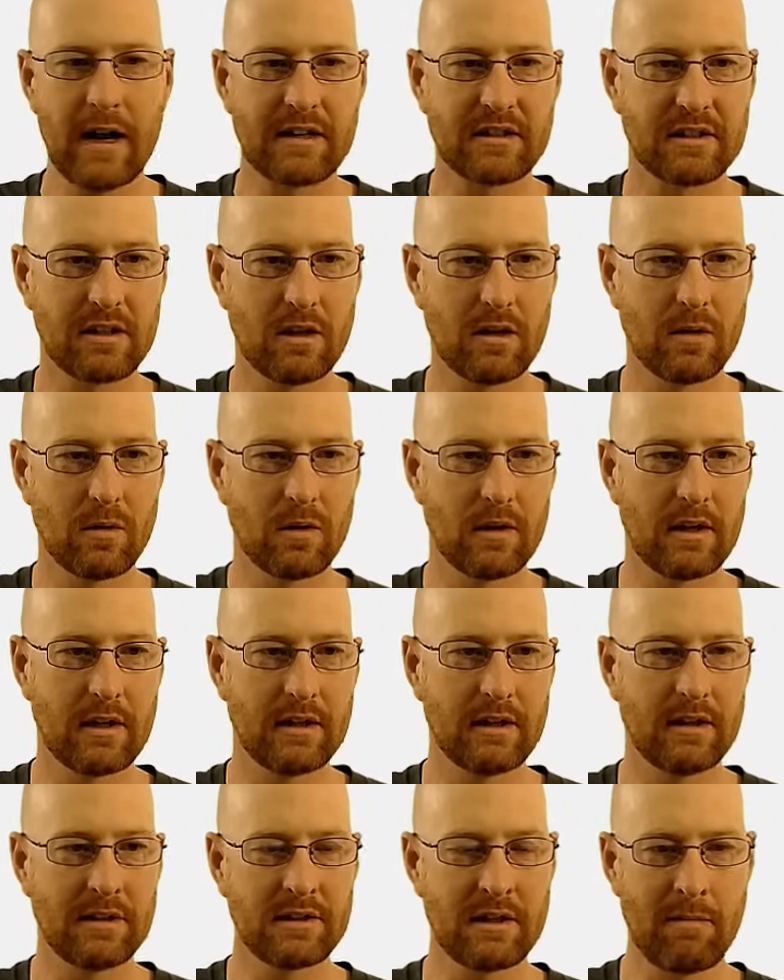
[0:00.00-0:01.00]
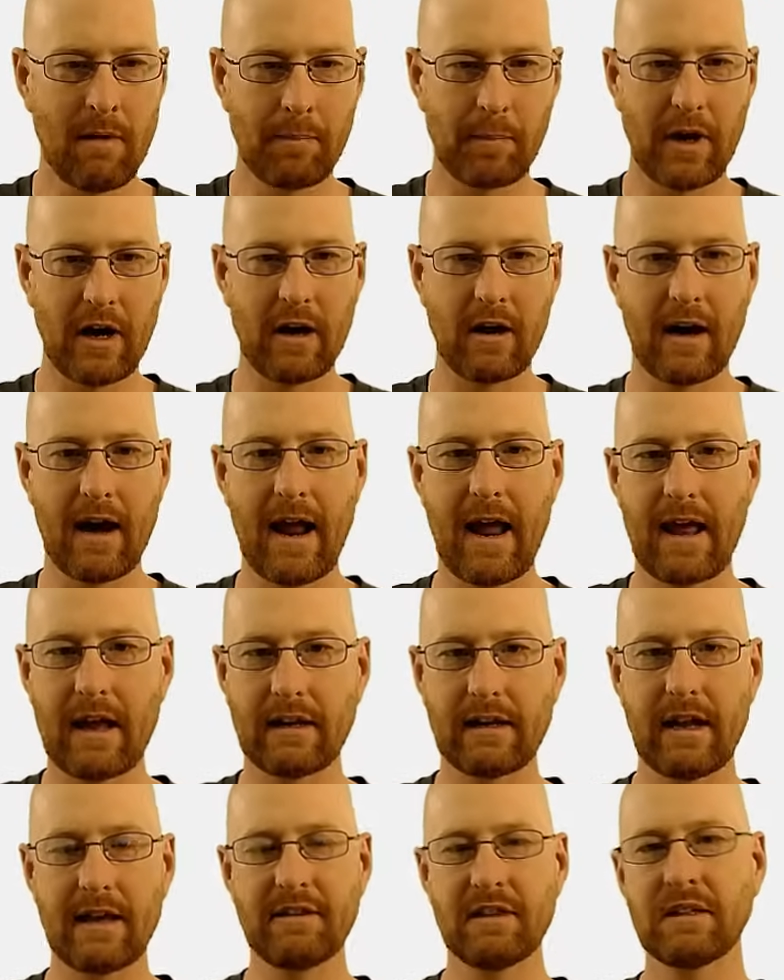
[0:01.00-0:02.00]
Okay, so let's come up here.
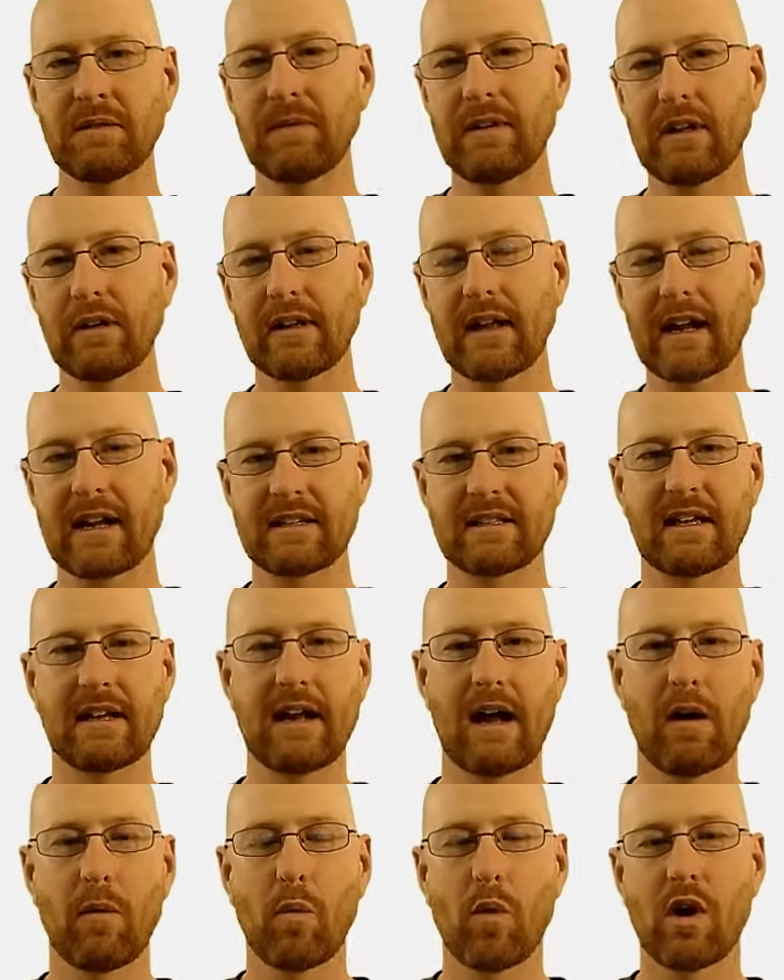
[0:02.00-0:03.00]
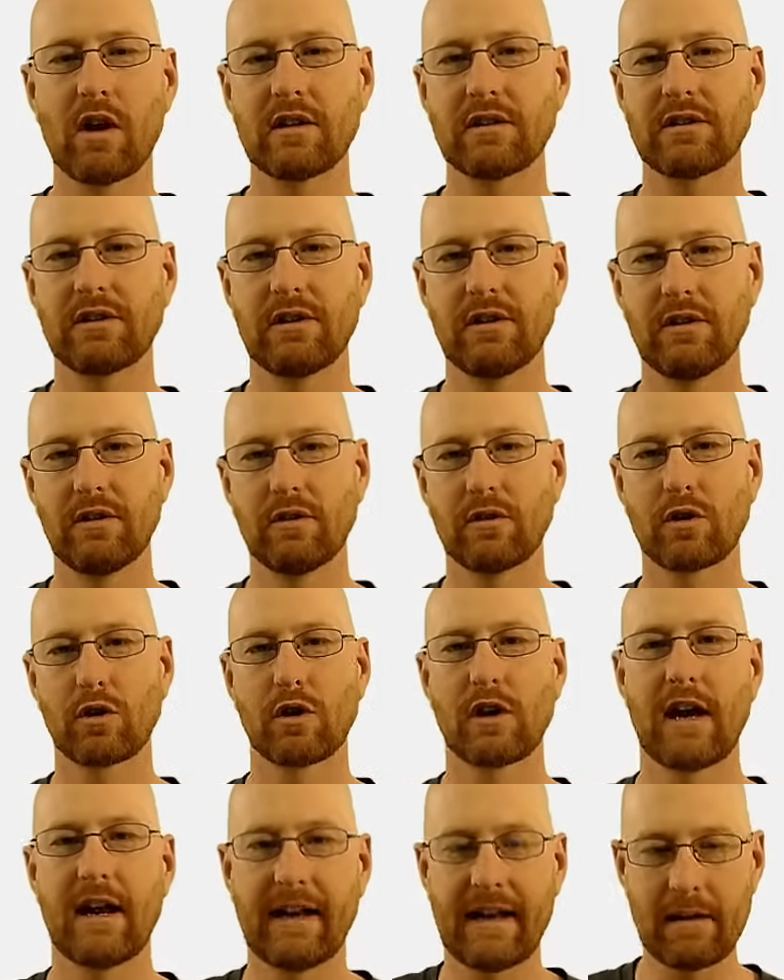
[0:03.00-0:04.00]
And in this video, like I said, I want to
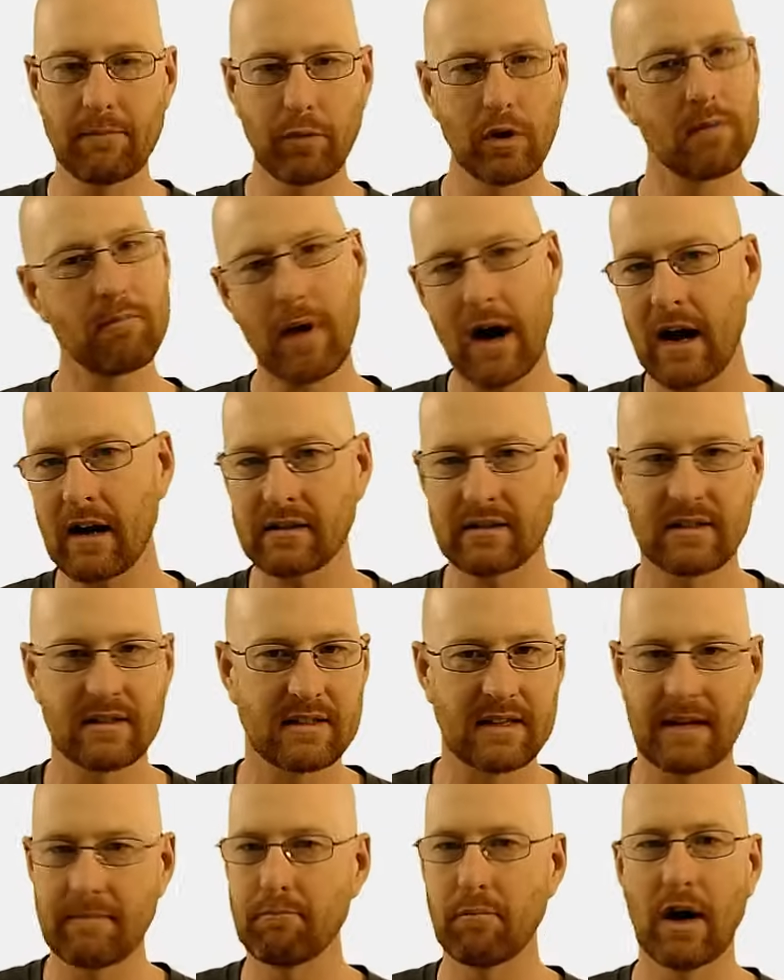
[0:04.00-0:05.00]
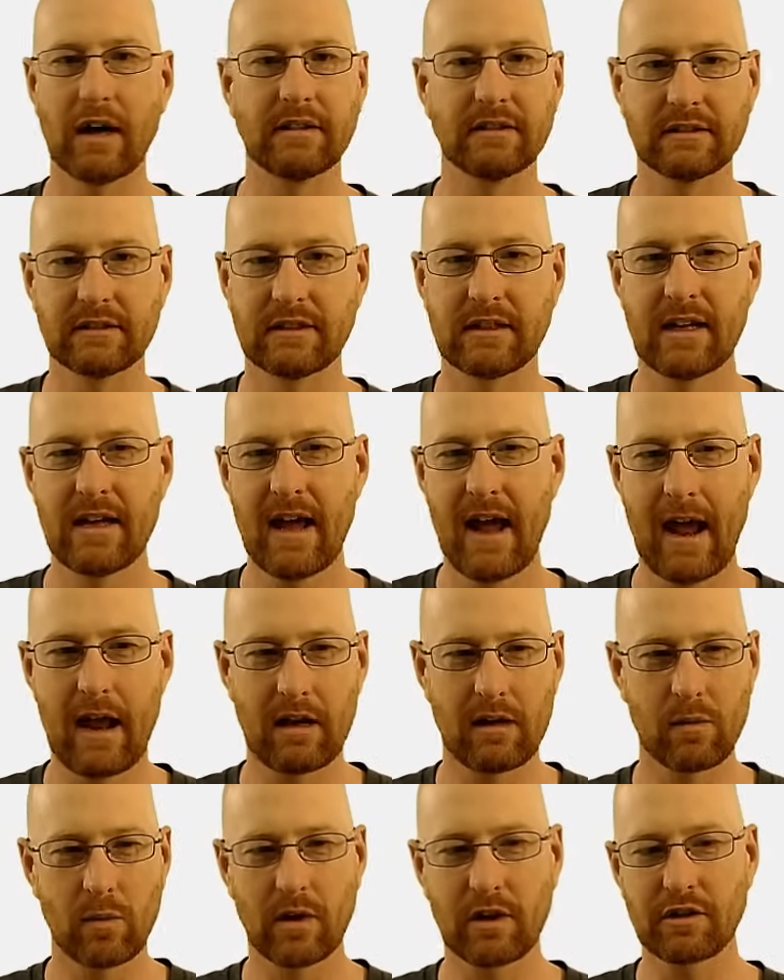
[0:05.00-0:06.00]
create input boxes and buttons.
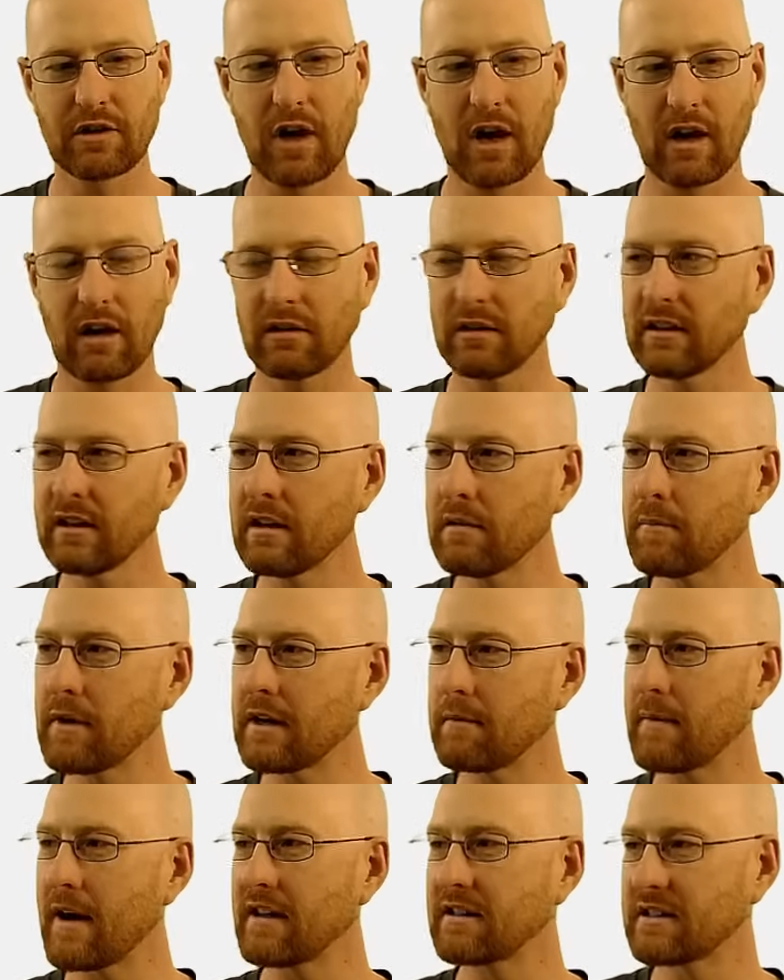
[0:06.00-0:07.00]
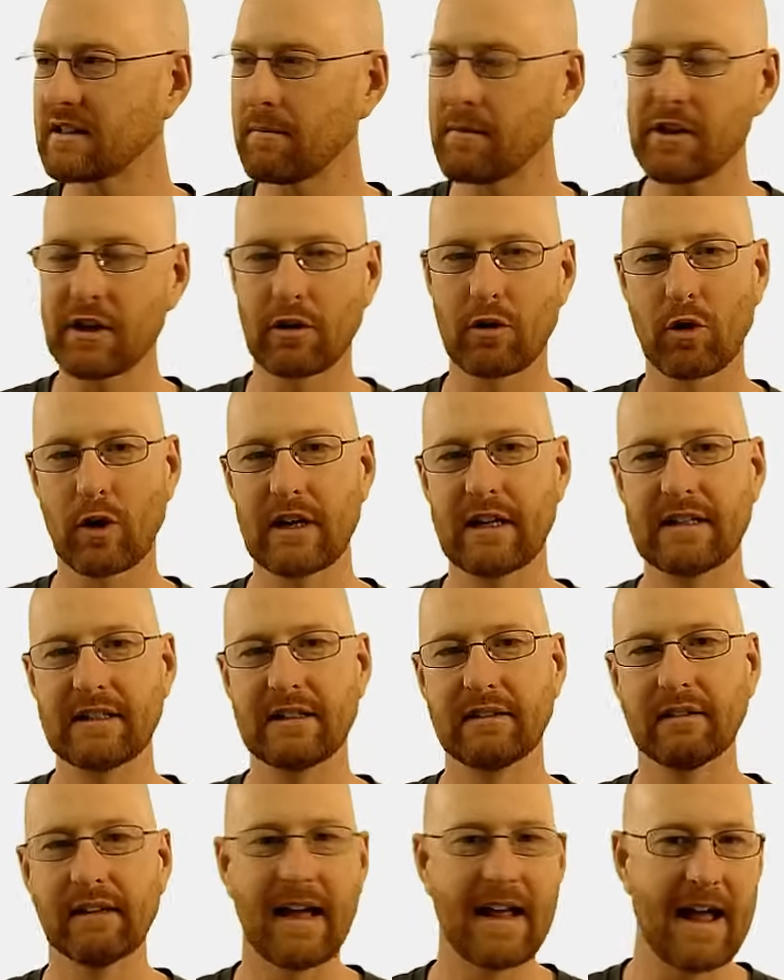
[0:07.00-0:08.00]
And we're going to talk a little bit about some of the
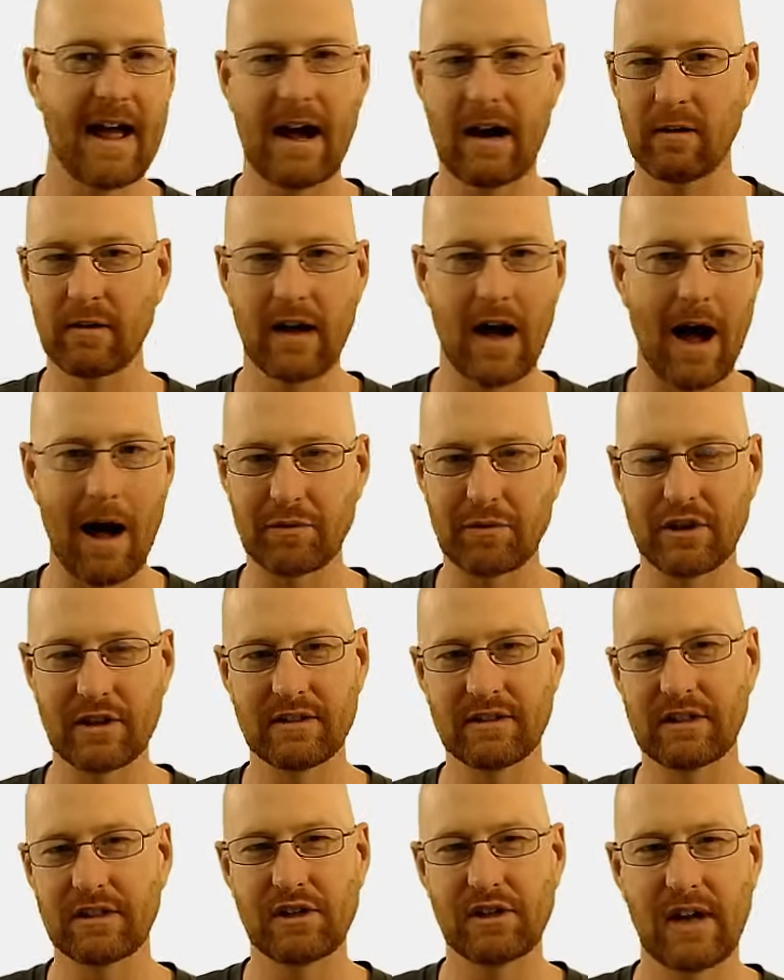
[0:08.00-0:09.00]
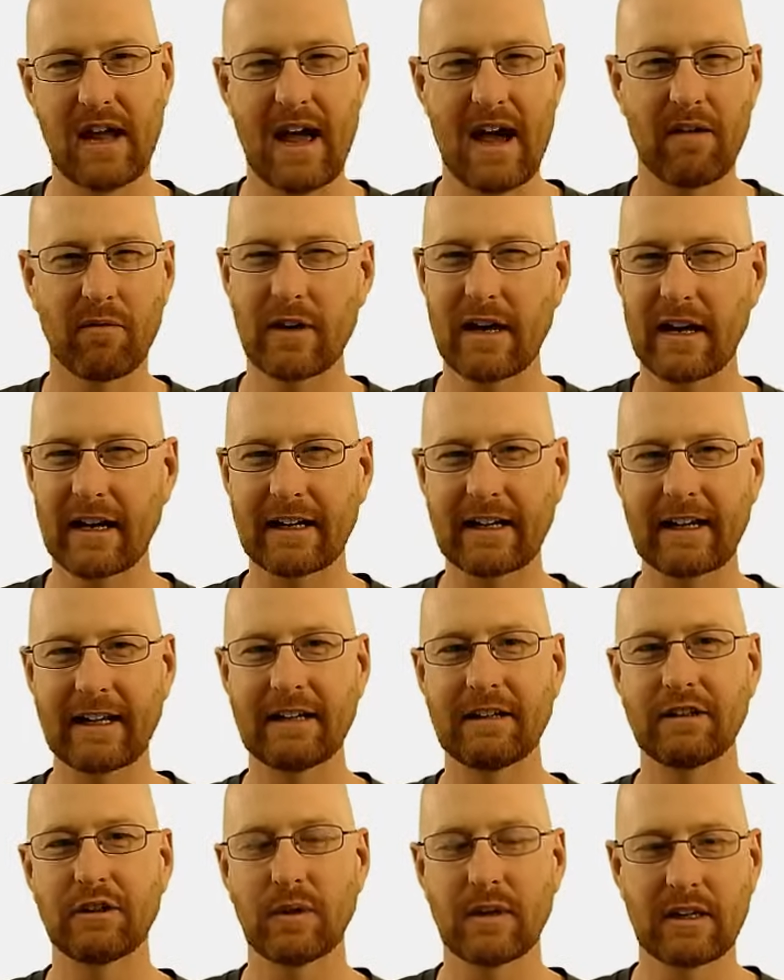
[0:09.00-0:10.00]
grid layout options that you have. We're not going to
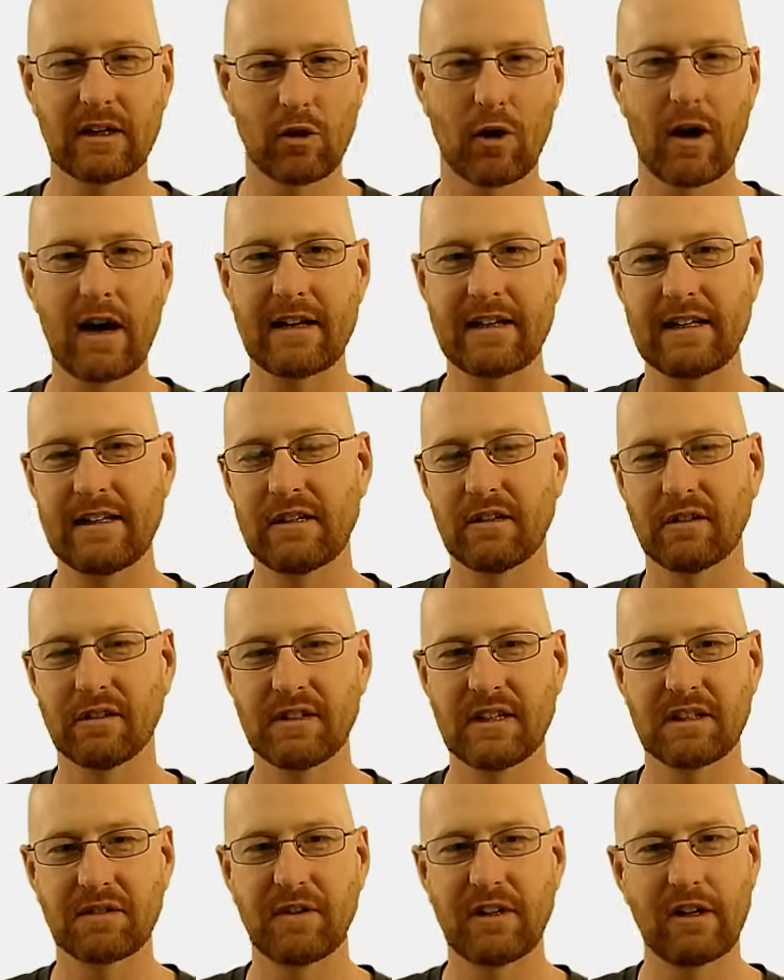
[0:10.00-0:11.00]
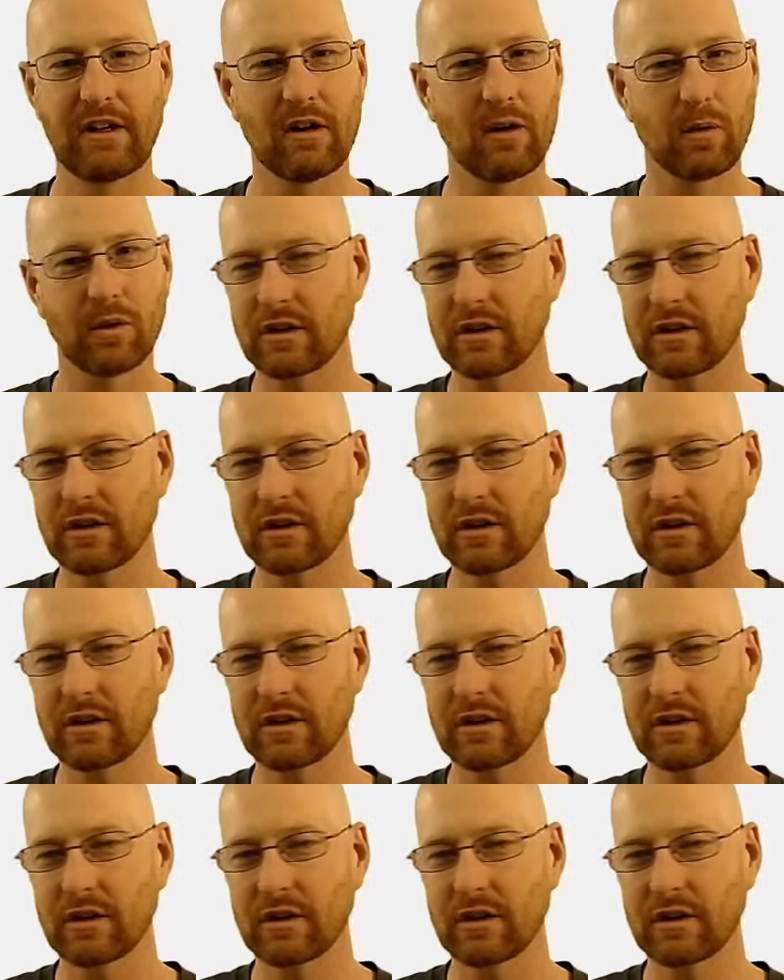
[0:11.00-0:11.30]
get into it in great detail in this video.